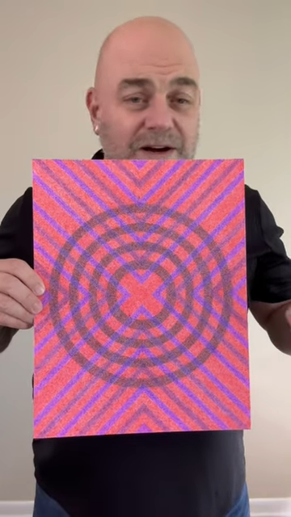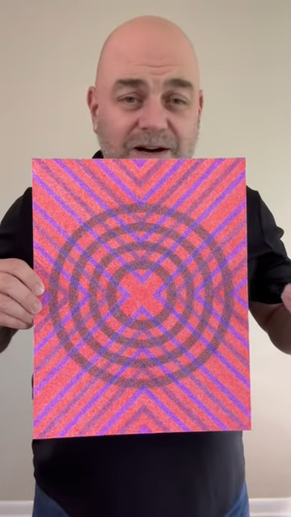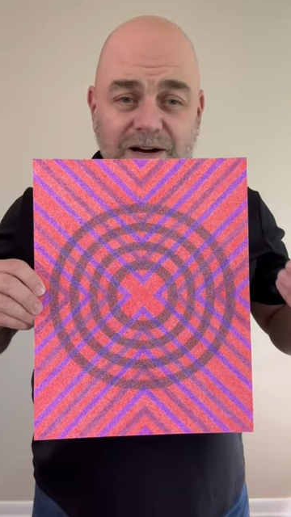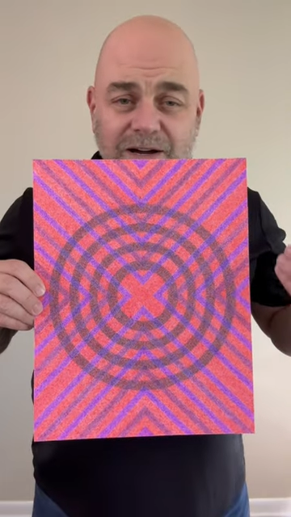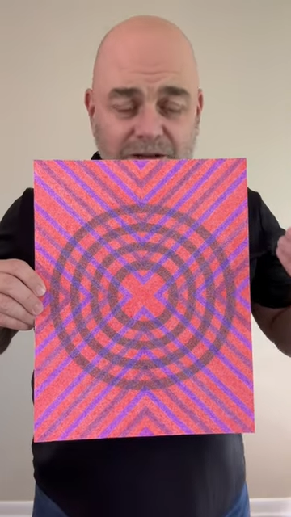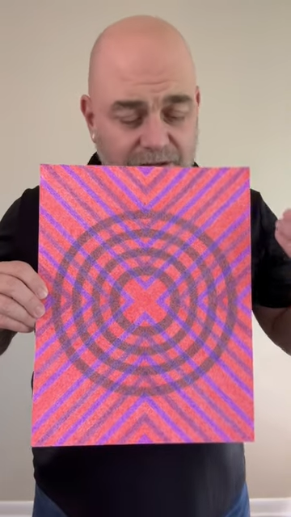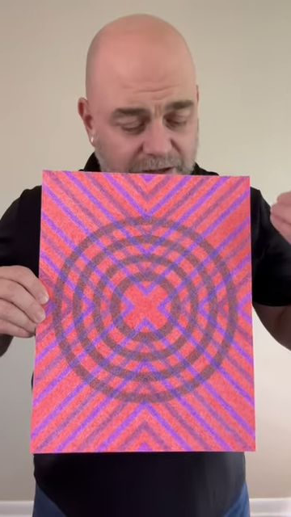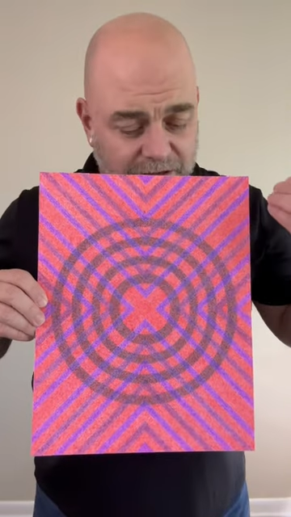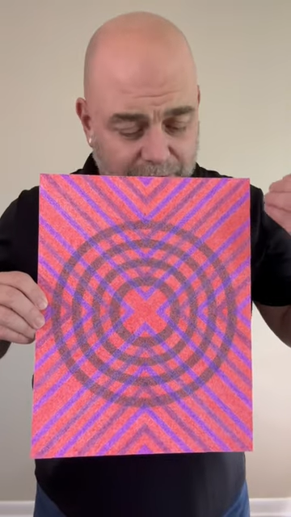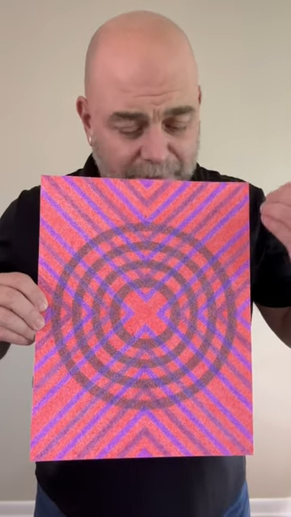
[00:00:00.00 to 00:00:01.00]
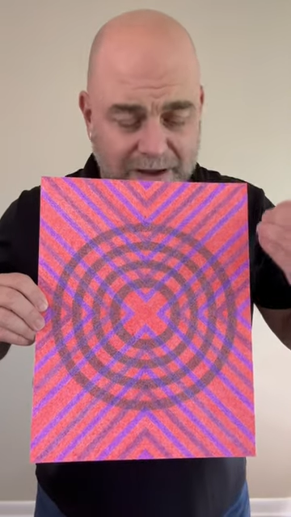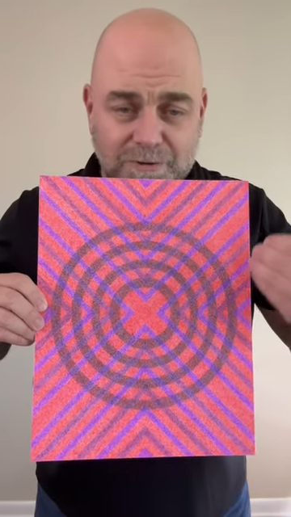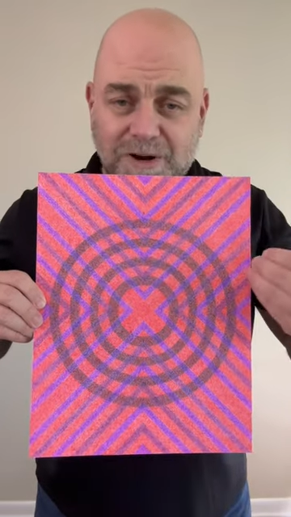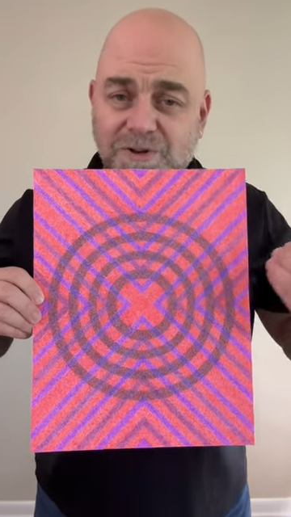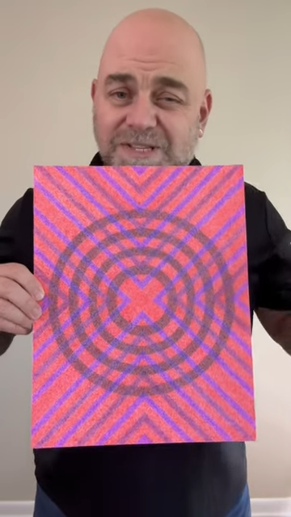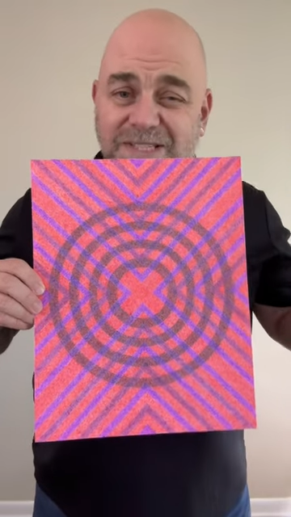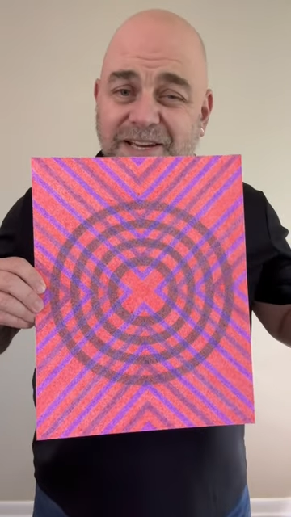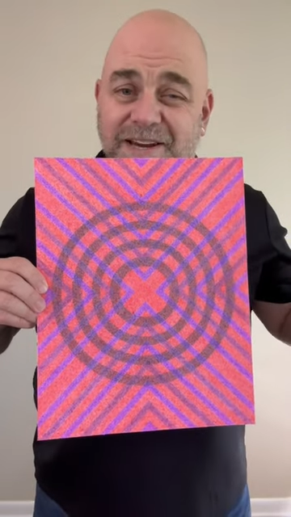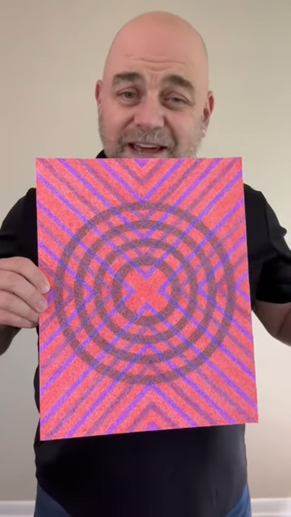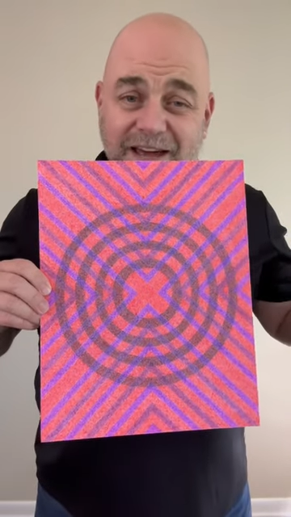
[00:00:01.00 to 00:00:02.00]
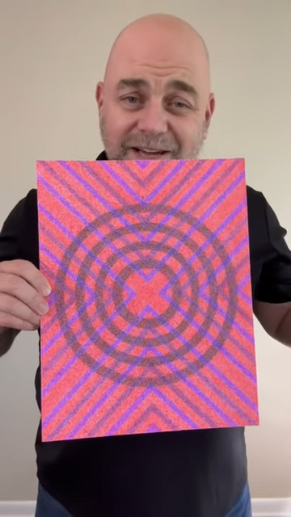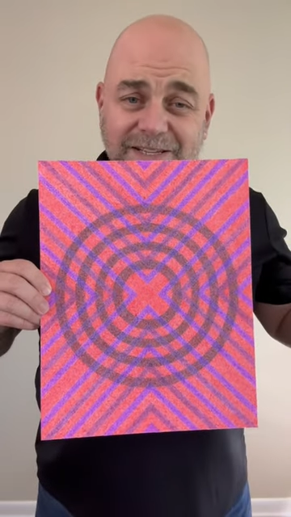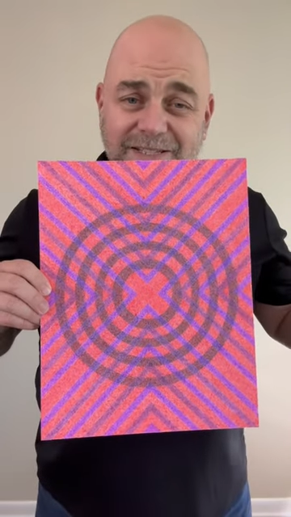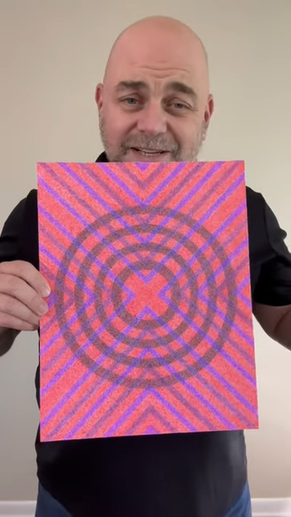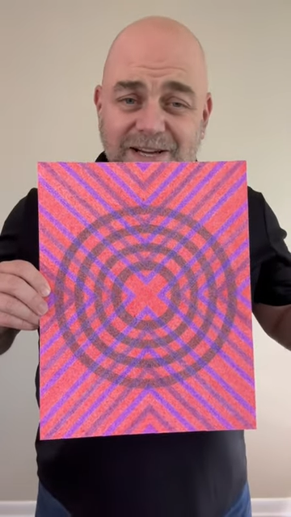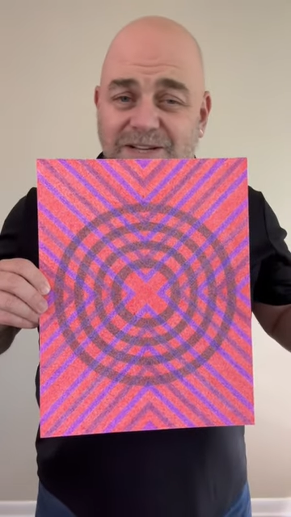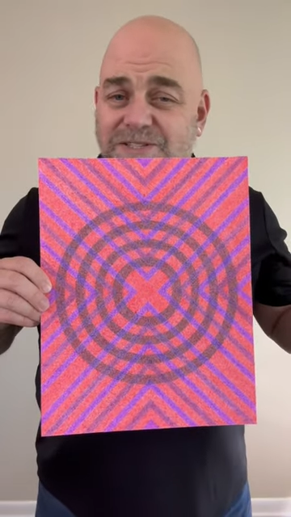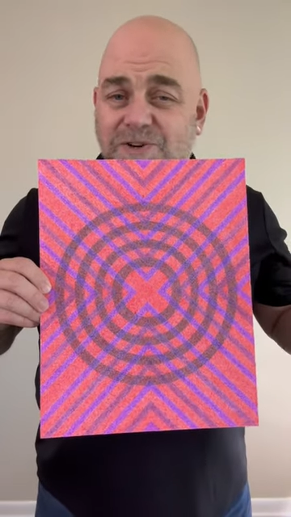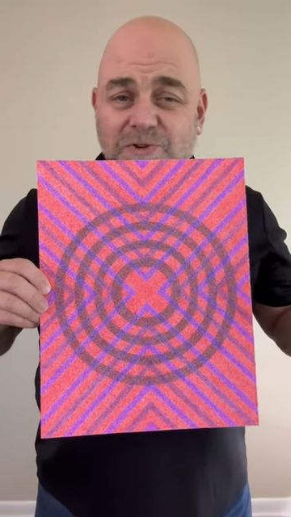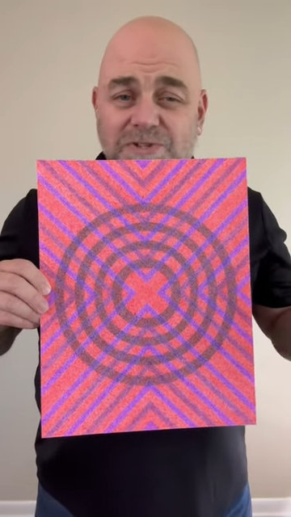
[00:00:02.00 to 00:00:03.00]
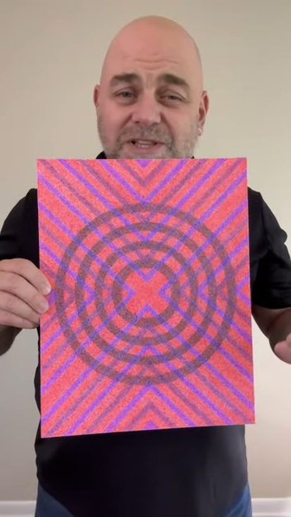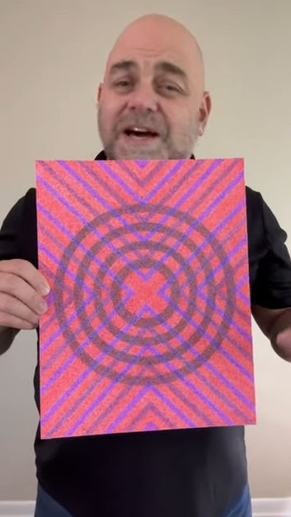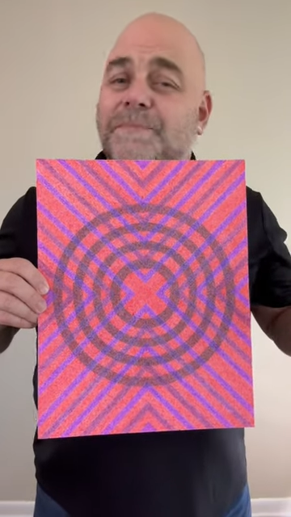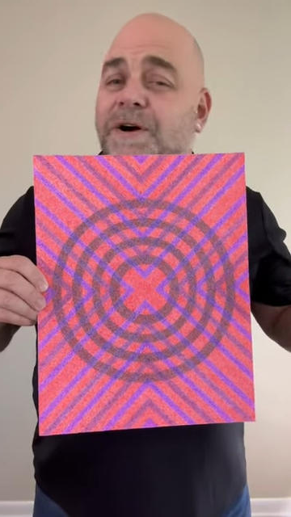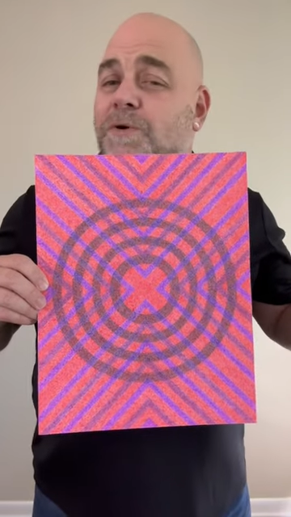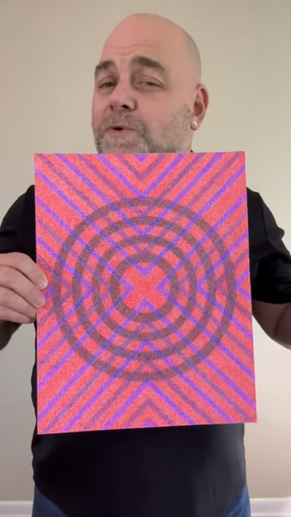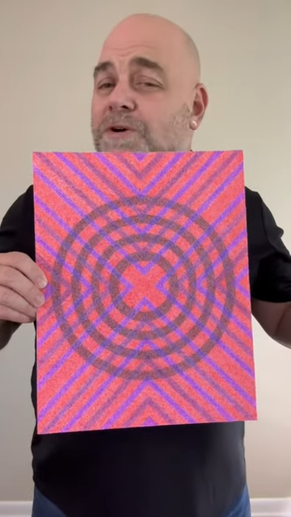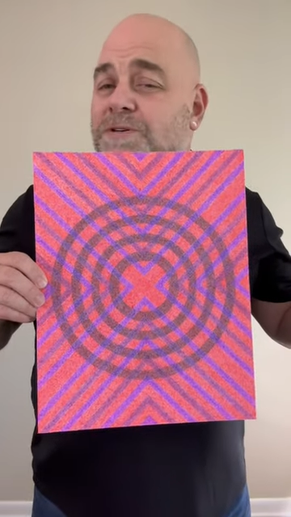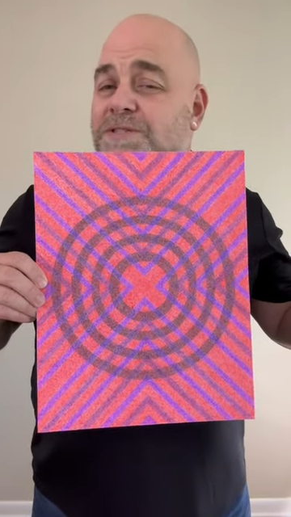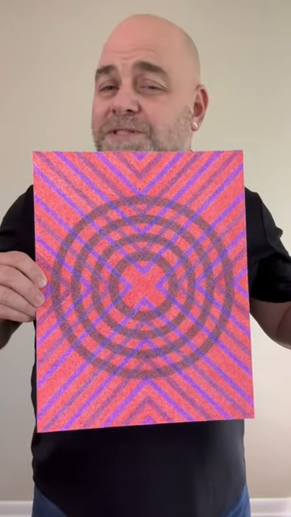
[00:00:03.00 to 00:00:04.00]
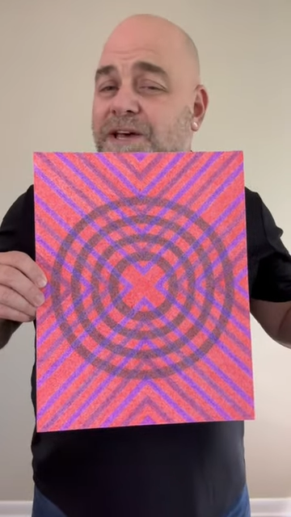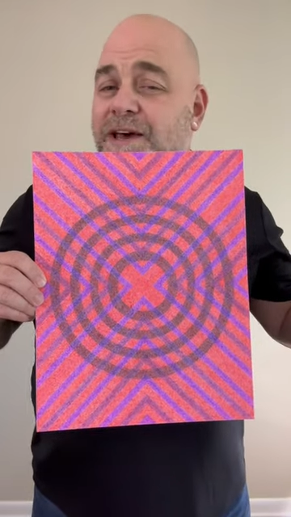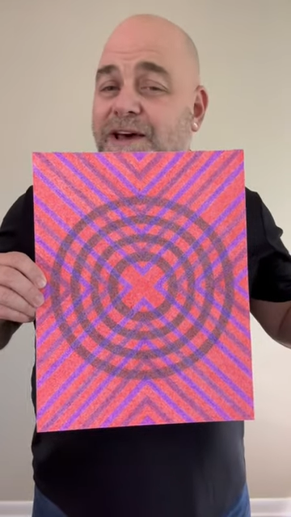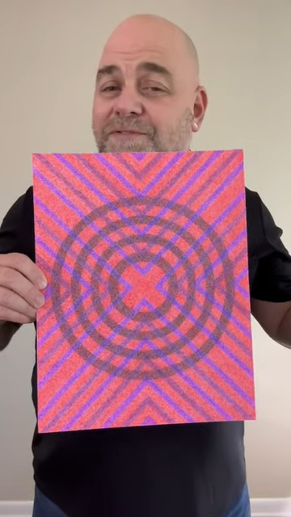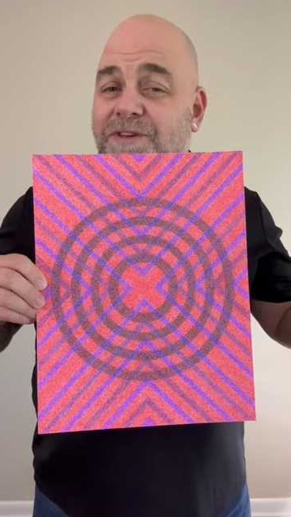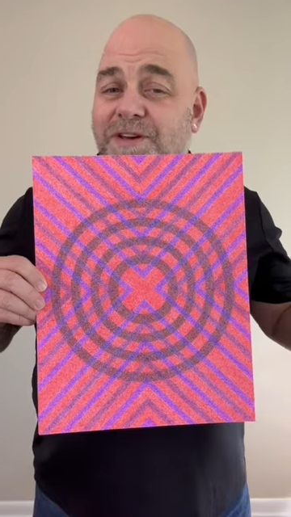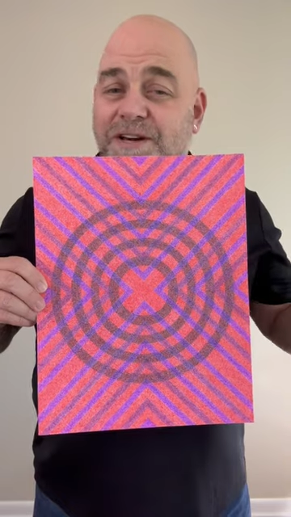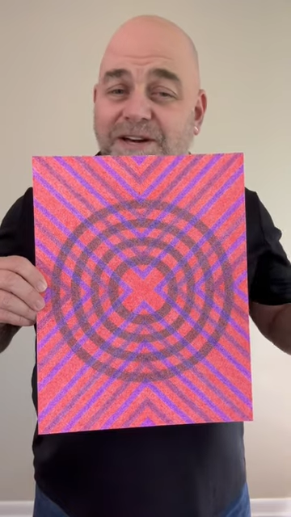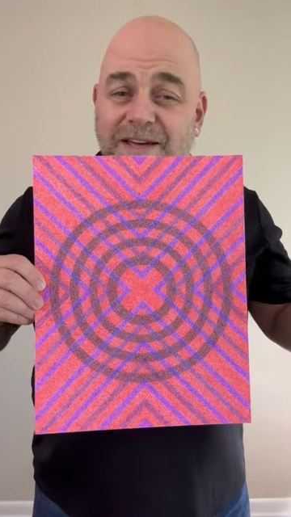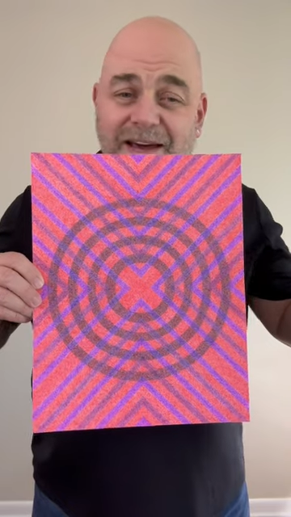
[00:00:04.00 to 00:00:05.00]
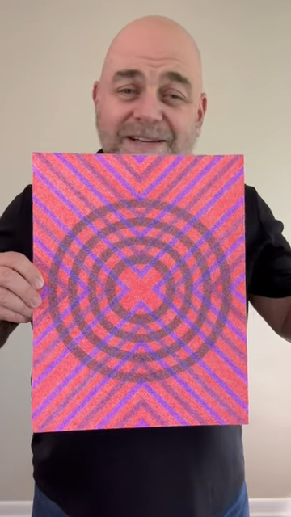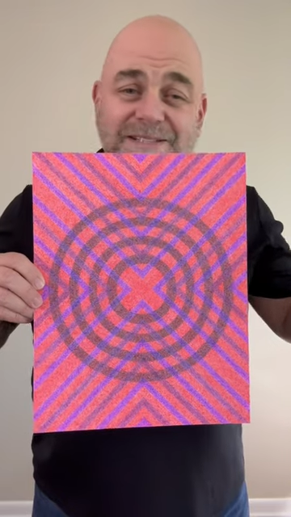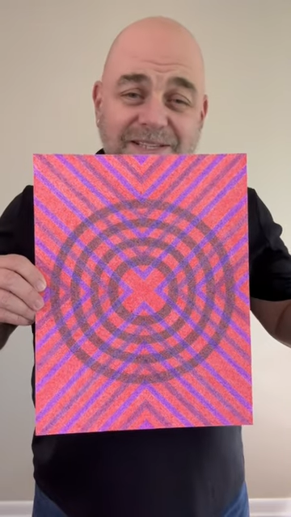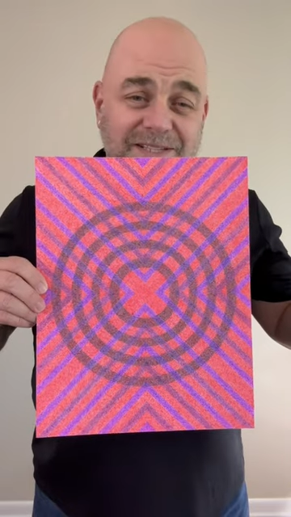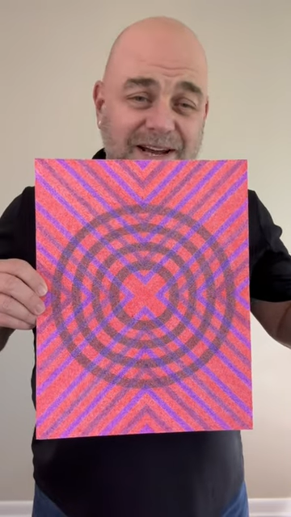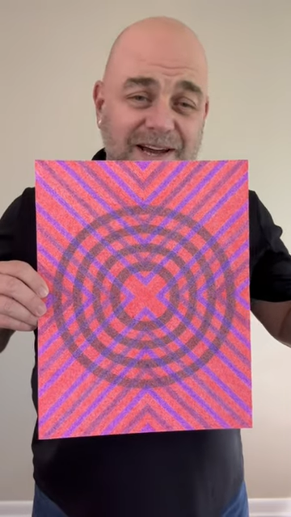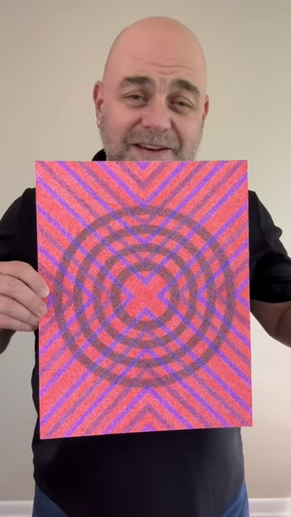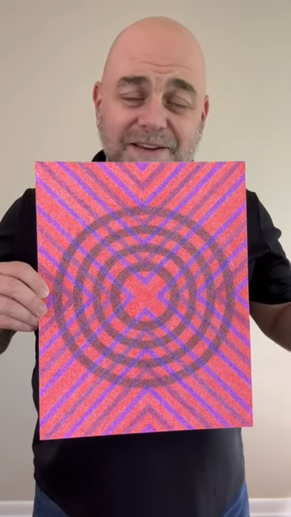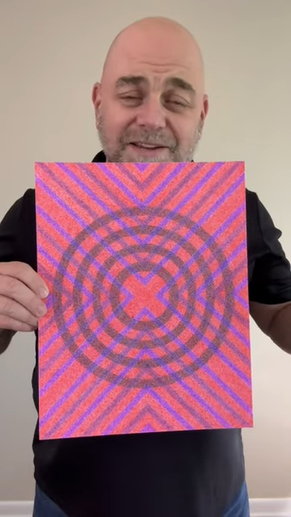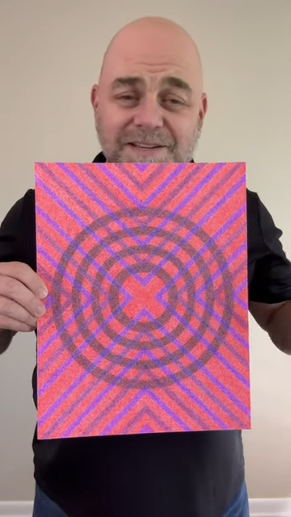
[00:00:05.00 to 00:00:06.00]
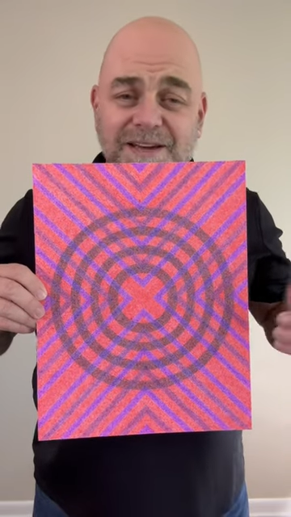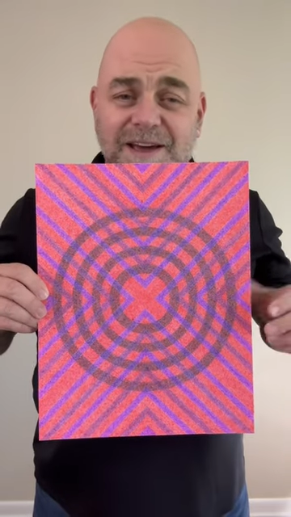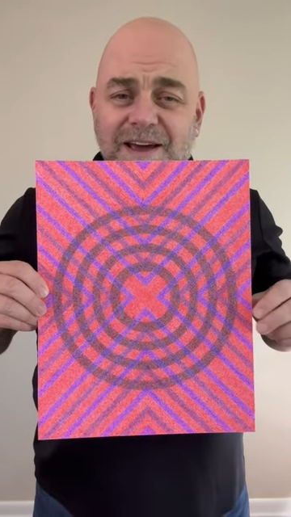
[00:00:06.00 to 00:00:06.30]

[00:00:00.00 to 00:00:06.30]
Uh, in the background, you see an X. So there's a lot of my works that have the uh, X design in it.